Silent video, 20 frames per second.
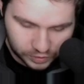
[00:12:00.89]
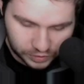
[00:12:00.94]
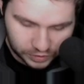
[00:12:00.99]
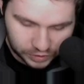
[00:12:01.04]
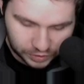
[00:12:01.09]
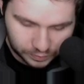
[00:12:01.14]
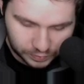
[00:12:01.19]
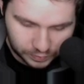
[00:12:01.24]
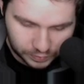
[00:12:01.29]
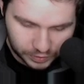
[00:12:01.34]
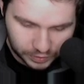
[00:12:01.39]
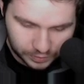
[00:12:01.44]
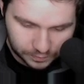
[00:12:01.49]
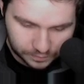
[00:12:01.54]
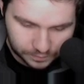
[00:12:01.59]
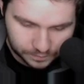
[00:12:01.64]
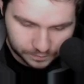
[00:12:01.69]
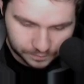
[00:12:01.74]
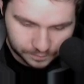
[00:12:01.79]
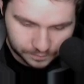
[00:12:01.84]
Yep.
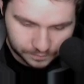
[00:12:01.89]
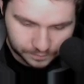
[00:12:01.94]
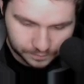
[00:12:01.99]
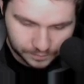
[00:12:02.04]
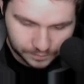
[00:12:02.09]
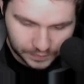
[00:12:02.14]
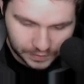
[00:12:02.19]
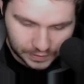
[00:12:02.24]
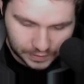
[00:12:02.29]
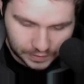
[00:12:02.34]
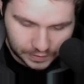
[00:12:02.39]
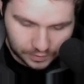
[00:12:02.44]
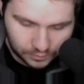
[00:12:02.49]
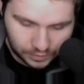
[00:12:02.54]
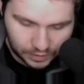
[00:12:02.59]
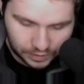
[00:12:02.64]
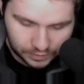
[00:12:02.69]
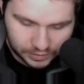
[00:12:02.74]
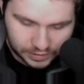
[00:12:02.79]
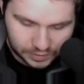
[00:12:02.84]

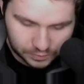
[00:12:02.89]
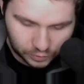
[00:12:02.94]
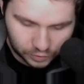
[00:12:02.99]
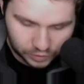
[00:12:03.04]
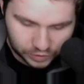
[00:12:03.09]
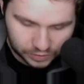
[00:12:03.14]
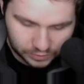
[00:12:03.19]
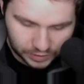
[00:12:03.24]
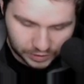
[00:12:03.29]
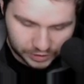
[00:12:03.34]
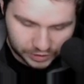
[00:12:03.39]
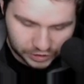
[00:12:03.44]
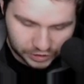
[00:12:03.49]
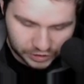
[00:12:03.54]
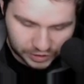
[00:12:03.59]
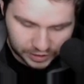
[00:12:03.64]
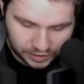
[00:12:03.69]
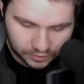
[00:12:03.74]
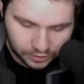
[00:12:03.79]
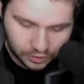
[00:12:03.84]
Wow, he does more damage
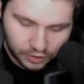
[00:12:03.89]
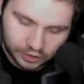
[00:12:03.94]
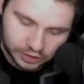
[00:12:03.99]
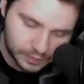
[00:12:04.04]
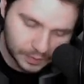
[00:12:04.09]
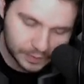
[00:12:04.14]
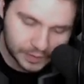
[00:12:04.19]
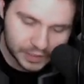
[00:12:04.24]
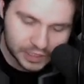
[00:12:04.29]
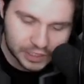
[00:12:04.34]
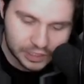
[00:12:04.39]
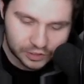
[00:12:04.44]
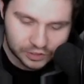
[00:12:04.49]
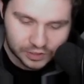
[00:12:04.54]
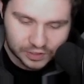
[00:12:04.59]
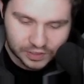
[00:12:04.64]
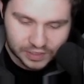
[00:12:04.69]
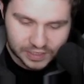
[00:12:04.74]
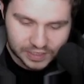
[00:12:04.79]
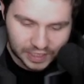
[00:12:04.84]
than... Oh, it's probably because he
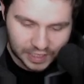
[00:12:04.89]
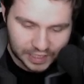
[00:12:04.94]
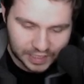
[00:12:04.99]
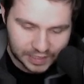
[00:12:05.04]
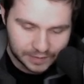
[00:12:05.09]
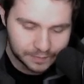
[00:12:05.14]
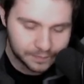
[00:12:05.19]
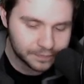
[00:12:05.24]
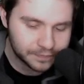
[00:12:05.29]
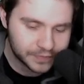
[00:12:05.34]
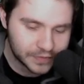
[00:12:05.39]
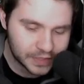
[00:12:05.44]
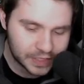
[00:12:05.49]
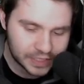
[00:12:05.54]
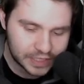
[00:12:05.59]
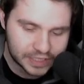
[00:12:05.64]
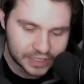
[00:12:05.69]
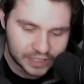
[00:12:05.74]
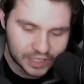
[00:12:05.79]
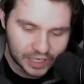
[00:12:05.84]
also has...
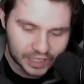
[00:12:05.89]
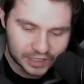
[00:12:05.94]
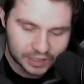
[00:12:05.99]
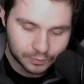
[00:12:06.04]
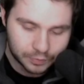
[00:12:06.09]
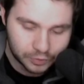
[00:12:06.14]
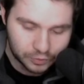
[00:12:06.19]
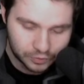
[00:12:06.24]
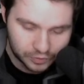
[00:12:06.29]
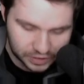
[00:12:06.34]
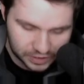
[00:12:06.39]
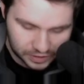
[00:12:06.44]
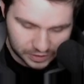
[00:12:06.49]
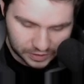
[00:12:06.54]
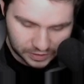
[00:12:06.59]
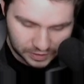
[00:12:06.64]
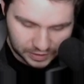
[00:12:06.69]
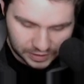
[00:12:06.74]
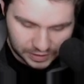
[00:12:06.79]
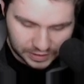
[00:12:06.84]
he's got the boost.
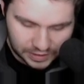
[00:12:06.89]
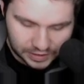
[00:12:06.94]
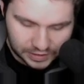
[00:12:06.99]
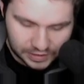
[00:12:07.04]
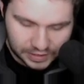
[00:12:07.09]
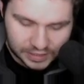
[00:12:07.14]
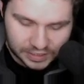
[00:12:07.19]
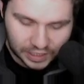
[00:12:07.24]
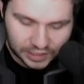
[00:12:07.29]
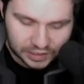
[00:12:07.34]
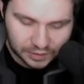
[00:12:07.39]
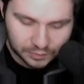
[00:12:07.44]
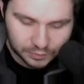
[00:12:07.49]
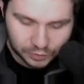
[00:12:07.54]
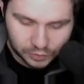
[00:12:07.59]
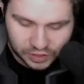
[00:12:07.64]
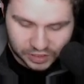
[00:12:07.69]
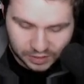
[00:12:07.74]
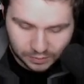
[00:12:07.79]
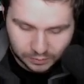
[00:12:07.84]
He's got the
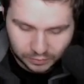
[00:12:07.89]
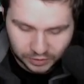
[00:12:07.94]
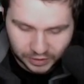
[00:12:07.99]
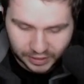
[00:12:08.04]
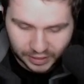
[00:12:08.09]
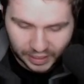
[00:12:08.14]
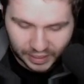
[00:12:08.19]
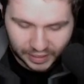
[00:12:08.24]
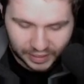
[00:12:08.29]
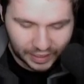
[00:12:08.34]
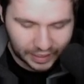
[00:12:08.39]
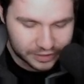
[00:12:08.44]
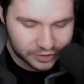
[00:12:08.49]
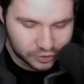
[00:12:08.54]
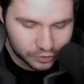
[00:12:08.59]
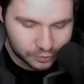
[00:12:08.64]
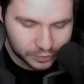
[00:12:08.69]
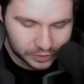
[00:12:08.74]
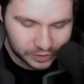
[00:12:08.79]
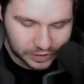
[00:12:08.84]
boost symbol. I
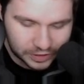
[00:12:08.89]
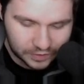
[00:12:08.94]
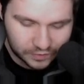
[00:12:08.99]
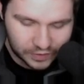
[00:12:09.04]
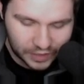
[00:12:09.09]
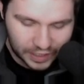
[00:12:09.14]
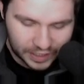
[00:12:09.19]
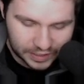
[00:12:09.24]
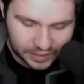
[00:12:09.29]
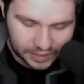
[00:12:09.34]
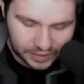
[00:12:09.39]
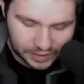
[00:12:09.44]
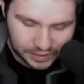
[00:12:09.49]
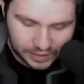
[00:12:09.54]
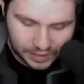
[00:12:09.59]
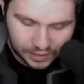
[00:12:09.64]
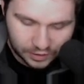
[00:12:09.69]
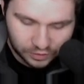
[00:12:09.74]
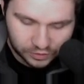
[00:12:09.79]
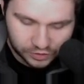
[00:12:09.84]
do believe that
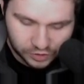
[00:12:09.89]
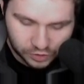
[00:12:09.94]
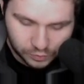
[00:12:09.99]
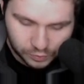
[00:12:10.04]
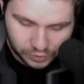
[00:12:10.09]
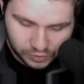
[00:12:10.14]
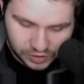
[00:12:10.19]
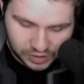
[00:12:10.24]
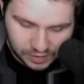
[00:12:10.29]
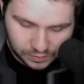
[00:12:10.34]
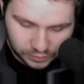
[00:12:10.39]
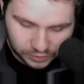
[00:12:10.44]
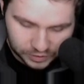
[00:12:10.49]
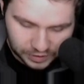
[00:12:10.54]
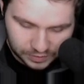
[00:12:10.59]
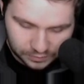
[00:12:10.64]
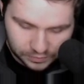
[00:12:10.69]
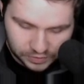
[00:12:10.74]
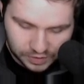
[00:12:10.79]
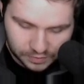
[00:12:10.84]
they also boost symboled
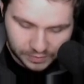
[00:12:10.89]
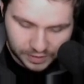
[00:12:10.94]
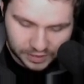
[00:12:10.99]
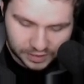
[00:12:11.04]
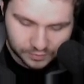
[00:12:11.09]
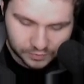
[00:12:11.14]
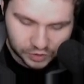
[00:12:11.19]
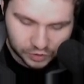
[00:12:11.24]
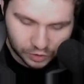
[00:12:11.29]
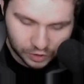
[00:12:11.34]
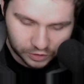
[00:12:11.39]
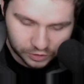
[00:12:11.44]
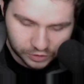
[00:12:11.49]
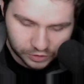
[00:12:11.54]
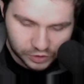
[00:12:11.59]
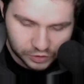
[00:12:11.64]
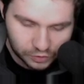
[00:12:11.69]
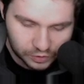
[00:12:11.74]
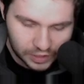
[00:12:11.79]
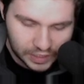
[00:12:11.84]
him to make him stronger.
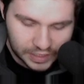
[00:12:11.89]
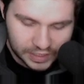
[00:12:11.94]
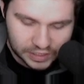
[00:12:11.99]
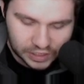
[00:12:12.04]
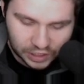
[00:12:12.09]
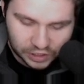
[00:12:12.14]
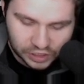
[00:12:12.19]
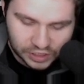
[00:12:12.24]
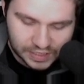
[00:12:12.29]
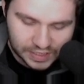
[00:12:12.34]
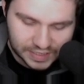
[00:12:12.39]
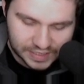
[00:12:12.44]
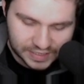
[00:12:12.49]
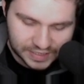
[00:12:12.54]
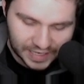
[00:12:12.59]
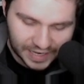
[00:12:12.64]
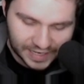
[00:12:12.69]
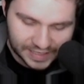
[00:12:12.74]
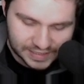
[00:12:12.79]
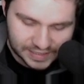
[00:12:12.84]
So it's not just his
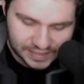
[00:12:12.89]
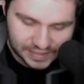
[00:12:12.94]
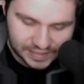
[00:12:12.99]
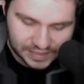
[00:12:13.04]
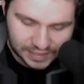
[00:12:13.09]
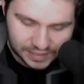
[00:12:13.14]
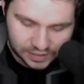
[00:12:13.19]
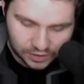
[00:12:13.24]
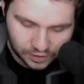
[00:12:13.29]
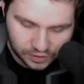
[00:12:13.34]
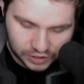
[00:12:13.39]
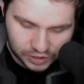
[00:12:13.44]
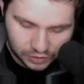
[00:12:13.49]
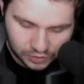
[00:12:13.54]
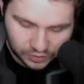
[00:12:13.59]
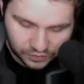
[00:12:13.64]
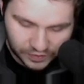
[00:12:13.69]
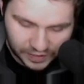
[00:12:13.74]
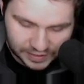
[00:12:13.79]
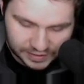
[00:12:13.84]
stats. It's also
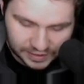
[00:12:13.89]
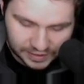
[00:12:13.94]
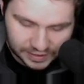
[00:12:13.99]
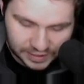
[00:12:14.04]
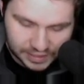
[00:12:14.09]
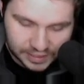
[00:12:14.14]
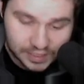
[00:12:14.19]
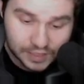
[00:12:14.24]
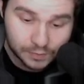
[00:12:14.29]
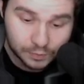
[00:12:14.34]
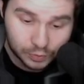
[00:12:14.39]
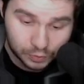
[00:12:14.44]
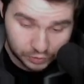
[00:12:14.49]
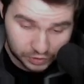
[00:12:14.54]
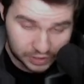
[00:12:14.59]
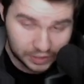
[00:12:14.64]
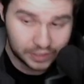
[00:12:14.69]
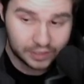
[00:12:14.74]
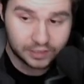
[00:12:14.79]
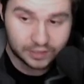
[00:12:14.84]
the fact that he is
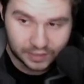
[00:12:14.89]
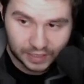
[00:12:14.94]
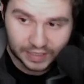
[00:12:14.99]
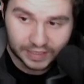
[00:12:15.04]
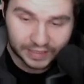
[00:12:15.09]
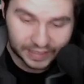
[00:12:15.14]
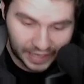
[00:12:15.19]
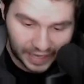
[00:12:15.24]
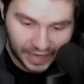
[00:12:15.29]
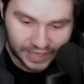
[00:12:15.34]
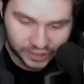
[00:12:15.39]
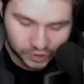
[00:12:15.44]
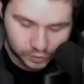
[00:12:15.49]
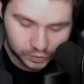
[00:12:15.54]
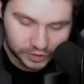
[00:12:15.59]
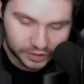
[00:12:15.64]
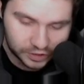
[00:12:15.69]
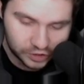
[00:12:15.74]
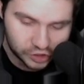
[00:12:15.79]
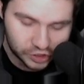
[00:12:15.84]
boosted. Like,
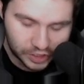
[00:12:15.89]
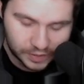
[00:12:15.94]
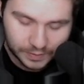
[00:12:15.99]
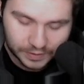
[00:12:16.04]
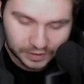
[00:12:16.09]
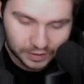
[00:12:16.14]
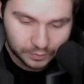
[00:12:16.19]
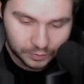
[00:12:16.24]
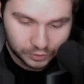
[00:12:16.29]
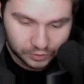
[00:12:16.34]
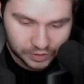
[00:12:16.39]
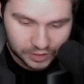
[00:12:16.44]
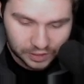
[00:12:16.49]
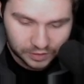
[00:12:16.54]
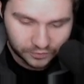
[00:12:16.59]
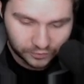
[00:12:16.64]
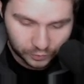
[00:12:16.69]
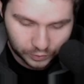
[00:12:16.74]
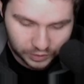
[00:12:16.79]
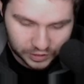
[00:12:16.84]
actually legitimately
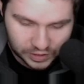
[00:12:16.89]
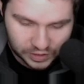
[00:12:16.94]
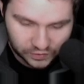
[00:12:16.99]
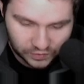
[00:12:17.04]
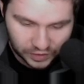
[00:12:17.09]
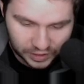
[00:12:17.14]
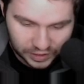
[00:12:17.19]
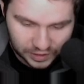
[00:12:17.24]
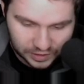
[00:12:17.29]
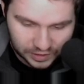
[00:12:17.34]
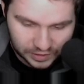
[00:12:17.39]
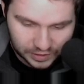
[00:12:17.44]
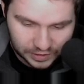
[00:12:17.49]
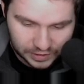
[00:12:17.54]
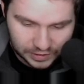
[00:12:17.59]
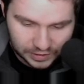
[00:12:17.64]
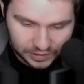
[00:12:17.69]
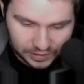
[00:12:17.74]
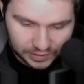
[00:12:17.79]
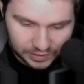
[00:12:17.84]
boosted for this fight.
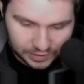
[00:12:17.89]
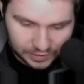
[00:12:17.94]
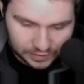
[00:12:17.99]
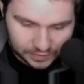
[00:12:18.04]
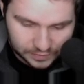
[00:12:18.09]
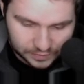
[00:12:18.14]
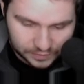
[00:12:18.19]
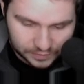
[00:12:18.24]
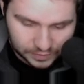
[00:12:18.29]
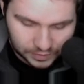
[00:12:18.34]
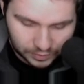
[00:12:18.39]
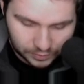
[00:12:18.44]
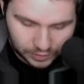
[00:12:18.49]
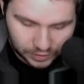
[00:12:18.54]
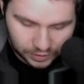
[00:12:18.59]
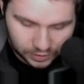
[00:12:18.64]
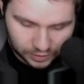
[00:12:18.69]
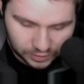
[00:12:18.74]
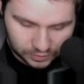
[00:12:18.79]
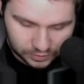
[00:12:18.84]
There we
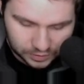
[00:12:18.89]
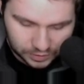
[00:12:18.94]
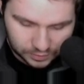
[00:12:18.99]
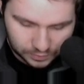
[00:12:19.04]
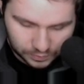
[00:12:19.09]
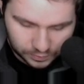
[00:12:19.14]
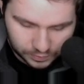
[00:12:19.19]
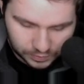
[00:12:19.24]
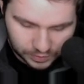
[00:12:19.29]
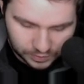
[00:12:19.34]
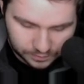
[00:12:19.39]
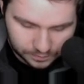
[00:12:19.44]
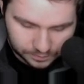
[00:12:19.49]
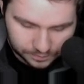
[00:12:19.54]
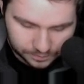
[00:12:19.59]
go. Yep.